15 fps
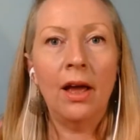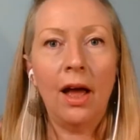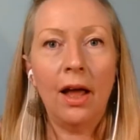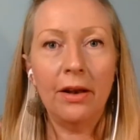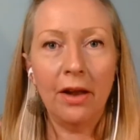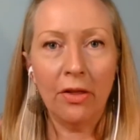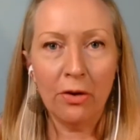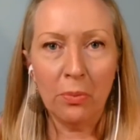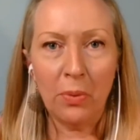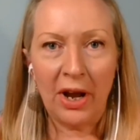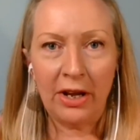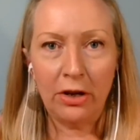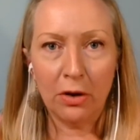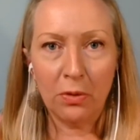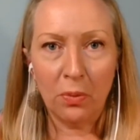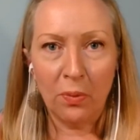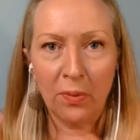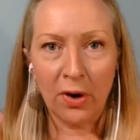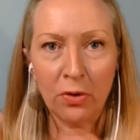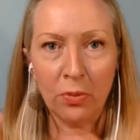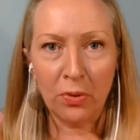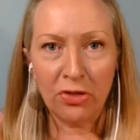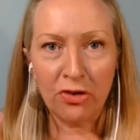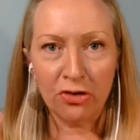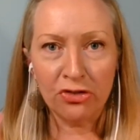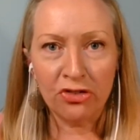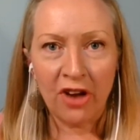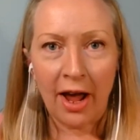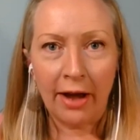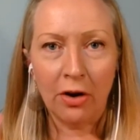Another way you can work with your
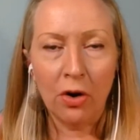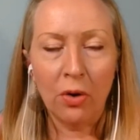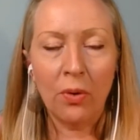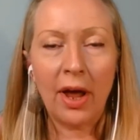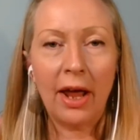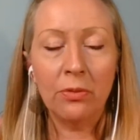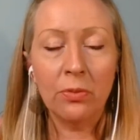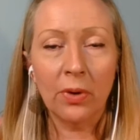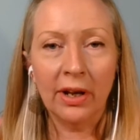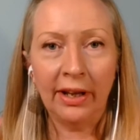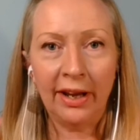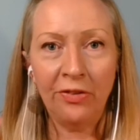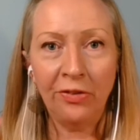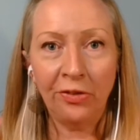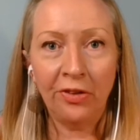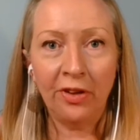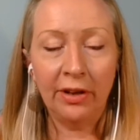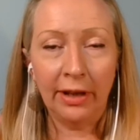shadow and release